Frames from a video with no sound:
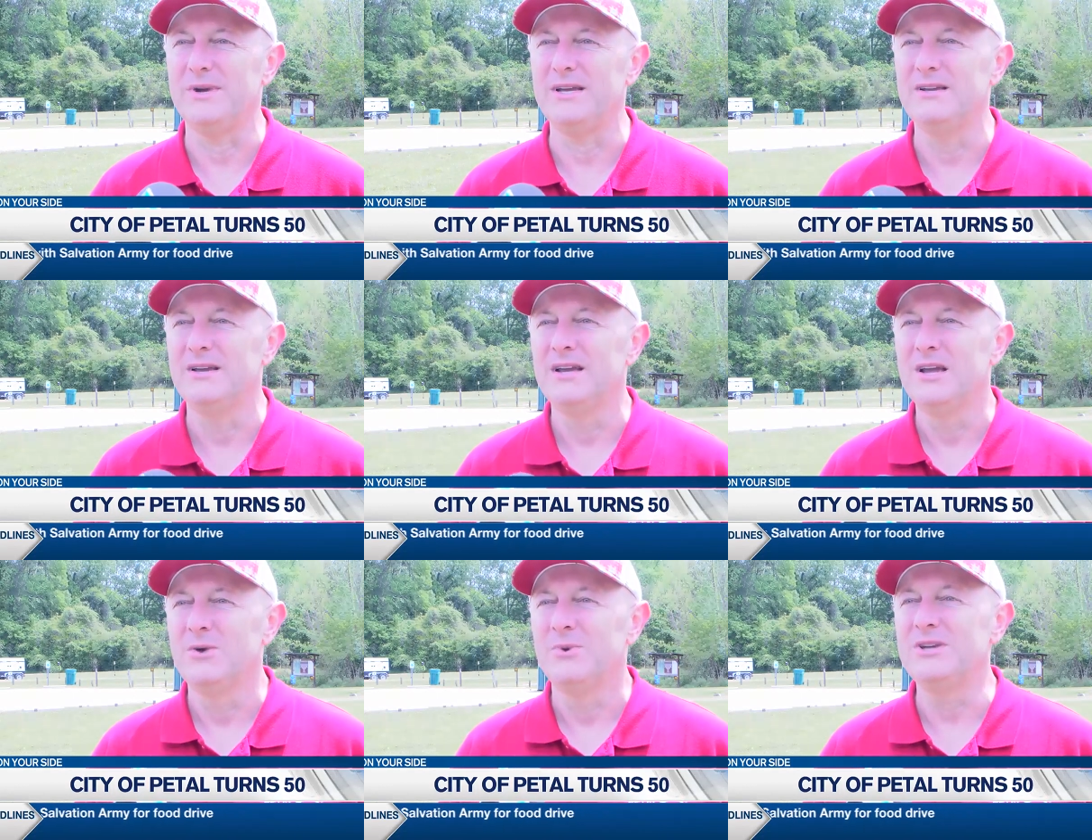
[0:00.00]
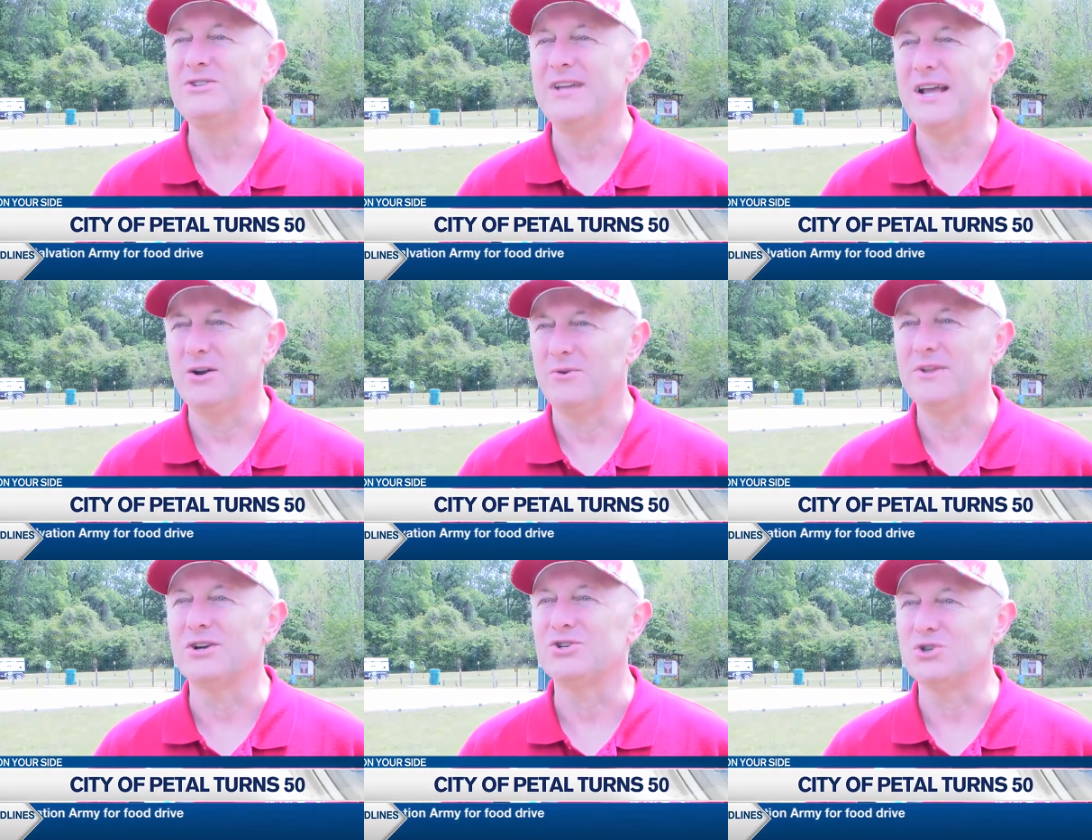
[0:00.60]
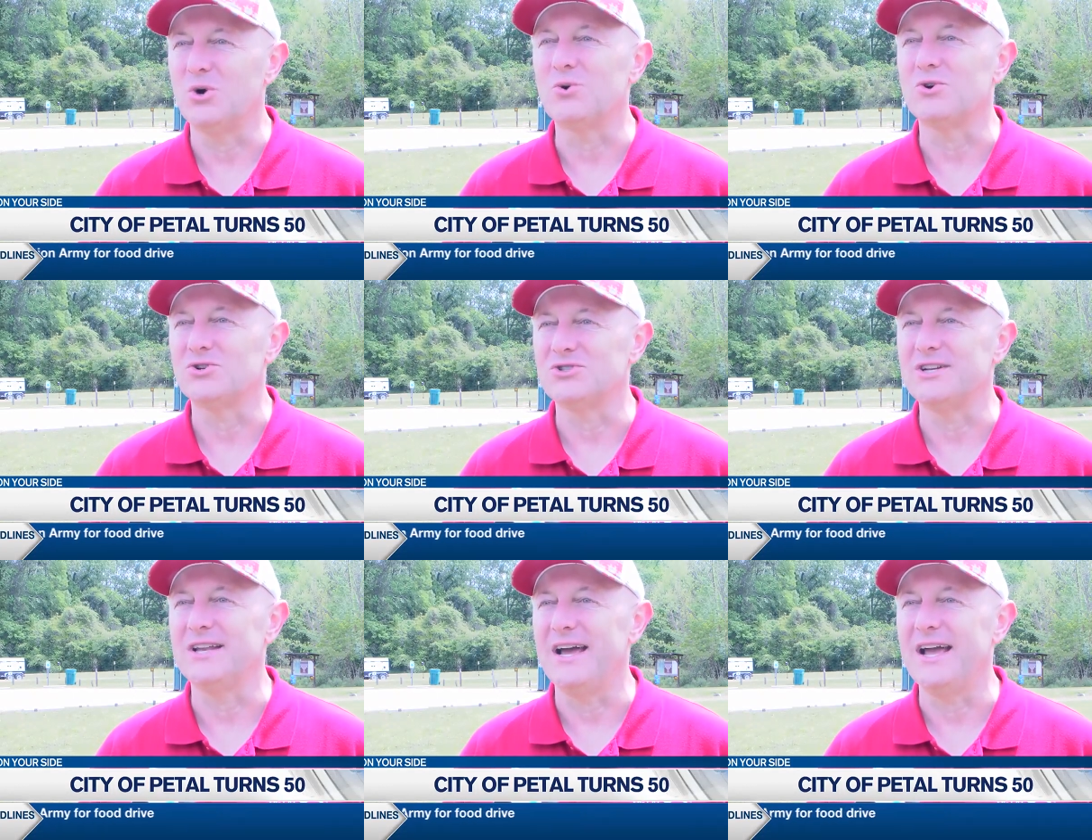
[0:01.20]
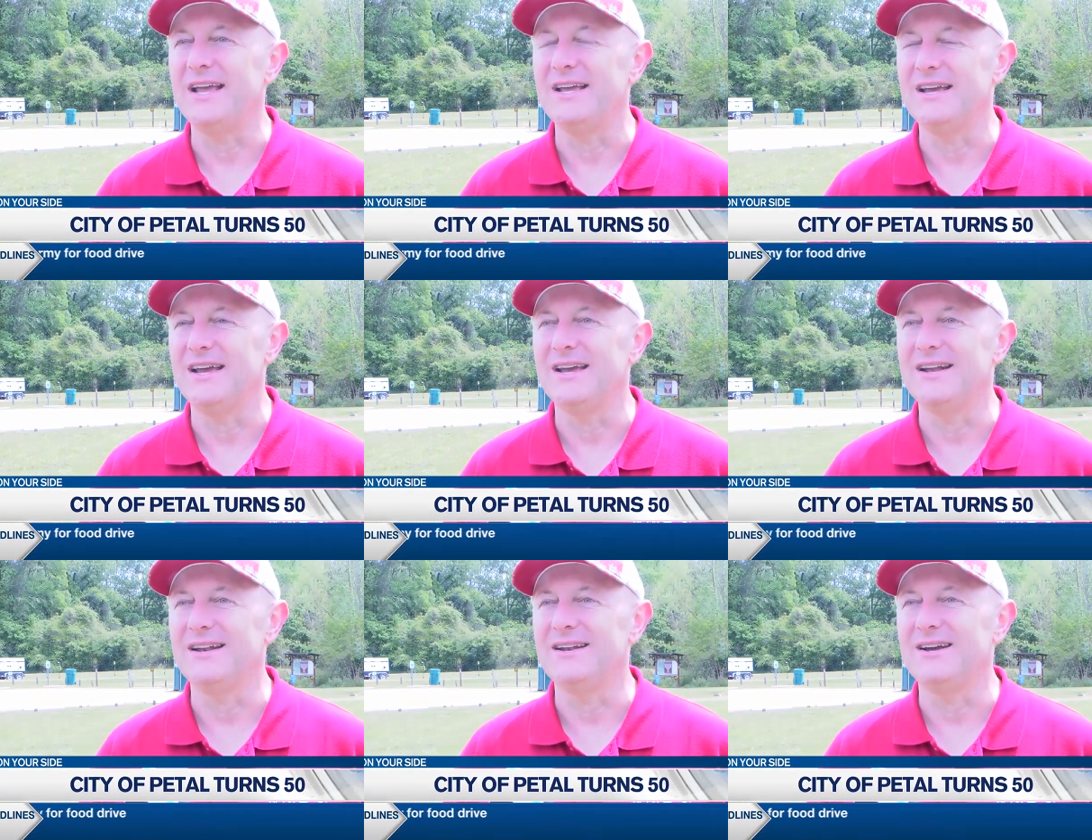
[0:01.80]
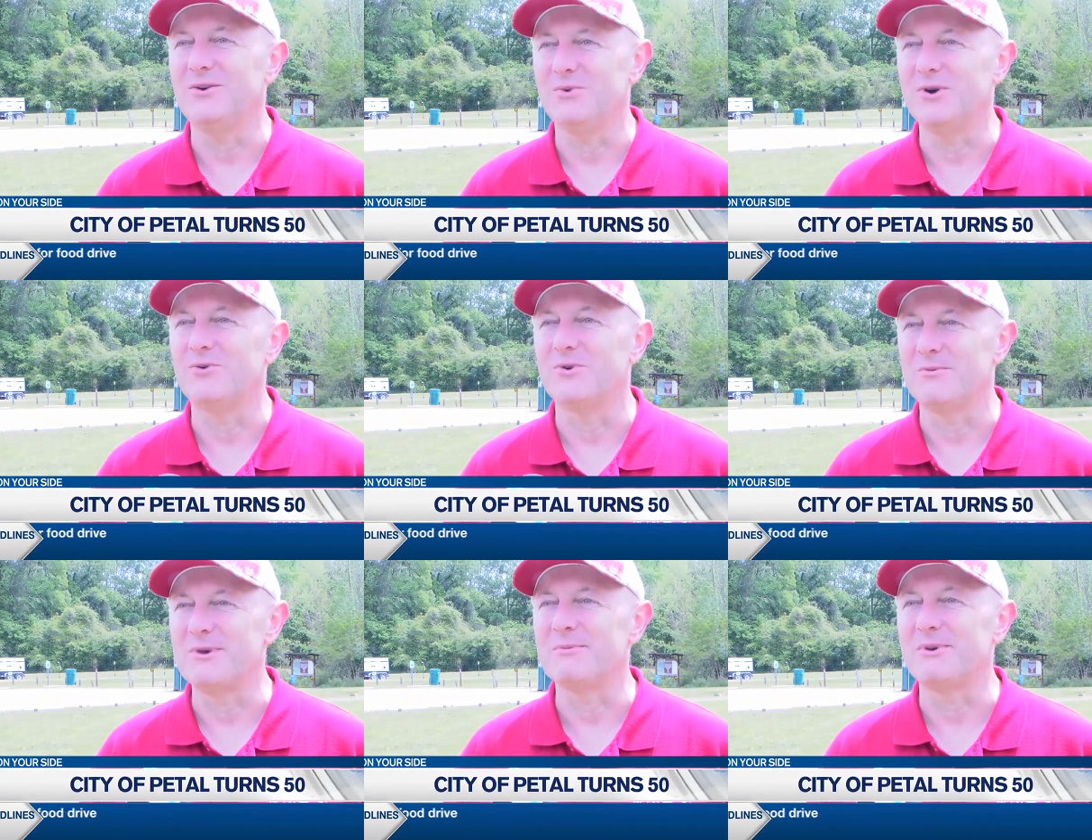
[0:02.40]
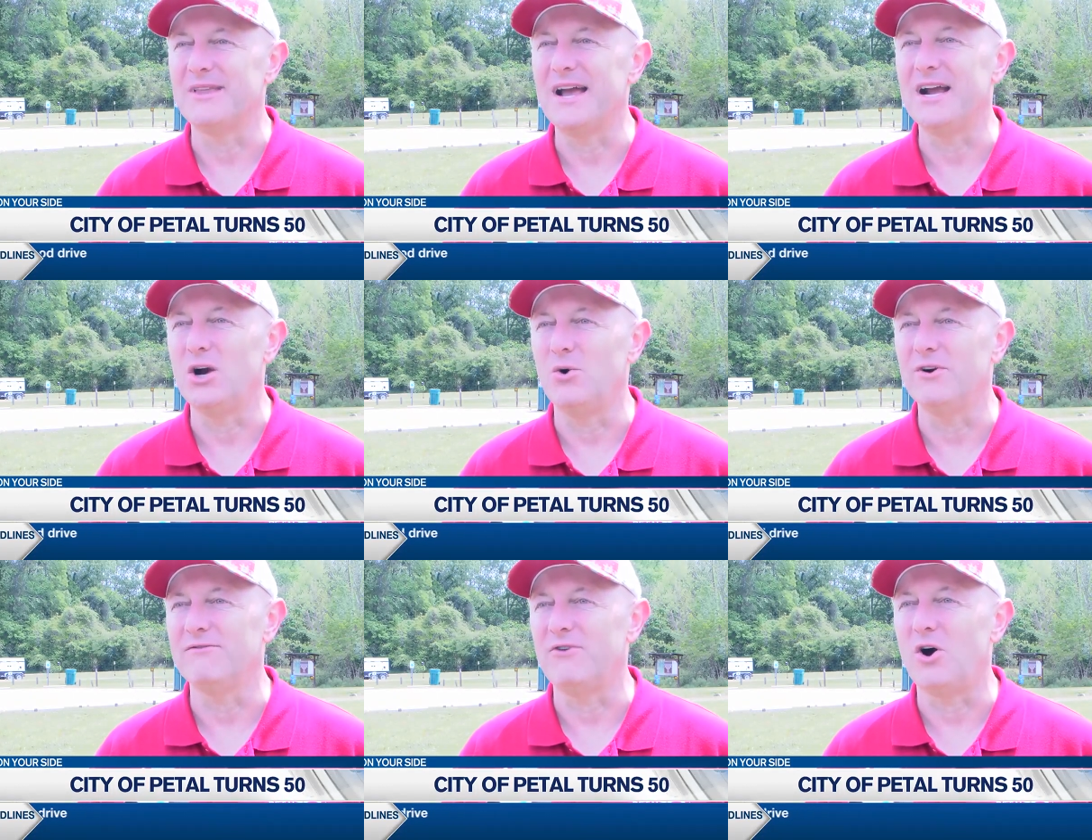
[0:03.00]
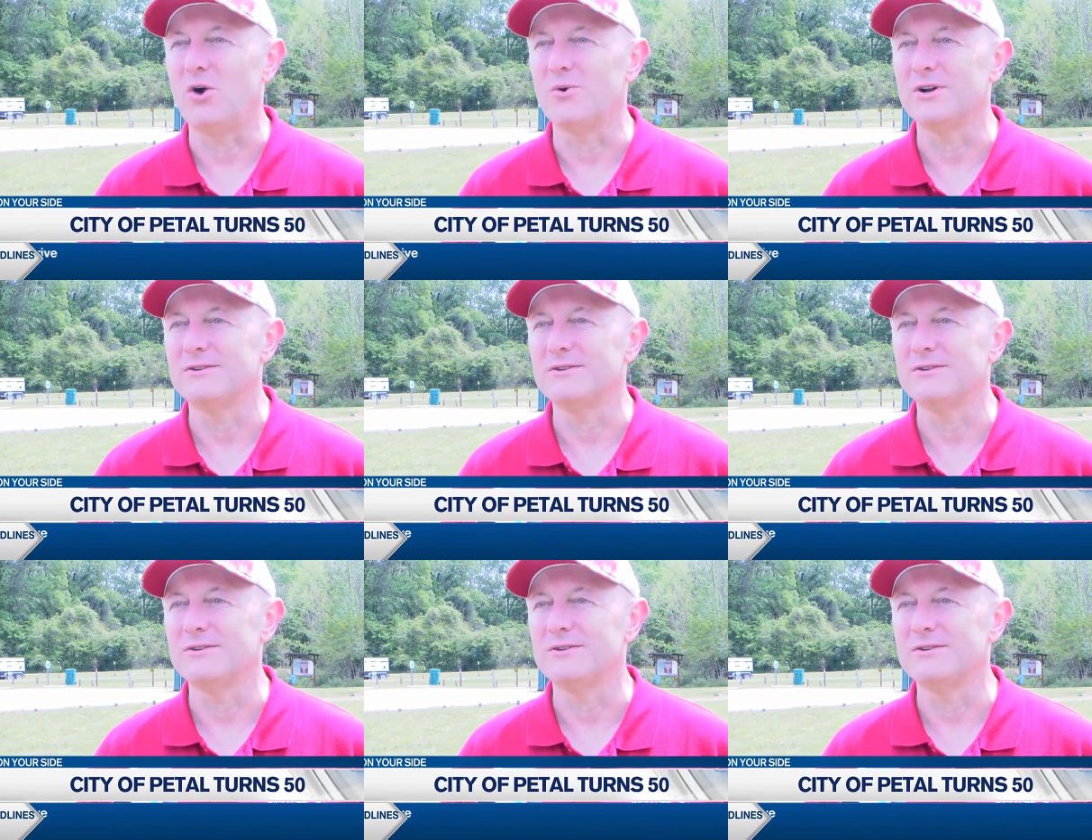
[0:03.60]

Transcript: We we stand on their shoulders today, and uh, we'll remember that going forward.